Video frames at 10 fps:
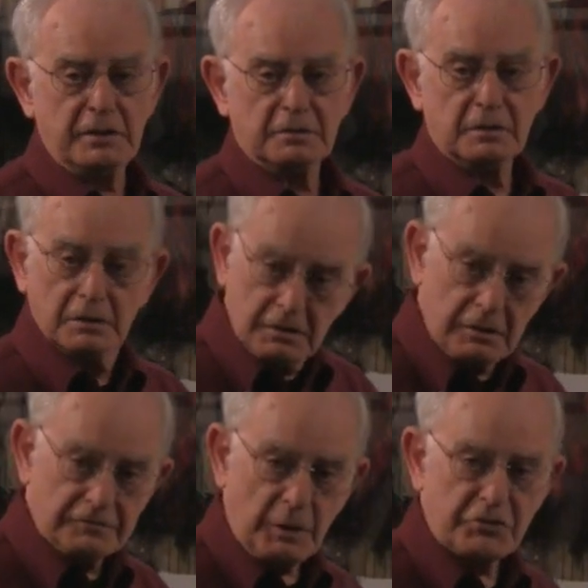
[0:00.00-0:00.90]
in
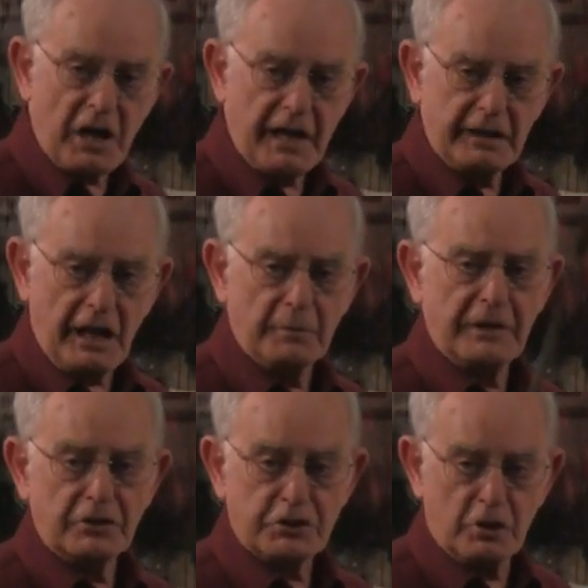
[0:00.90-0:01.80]
from China
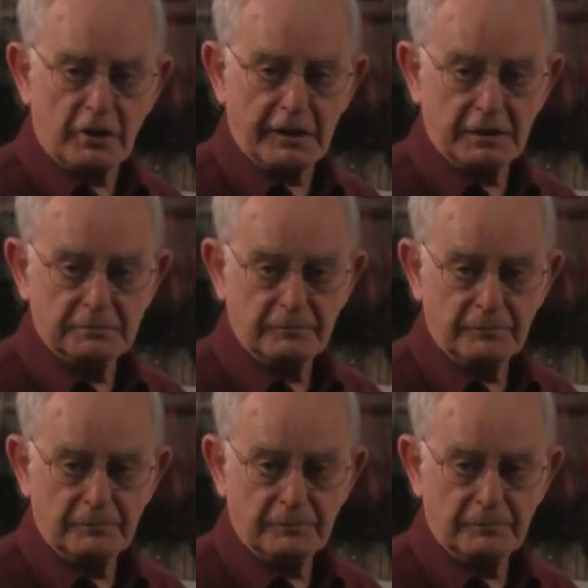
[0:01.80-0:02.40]
and Manchuria.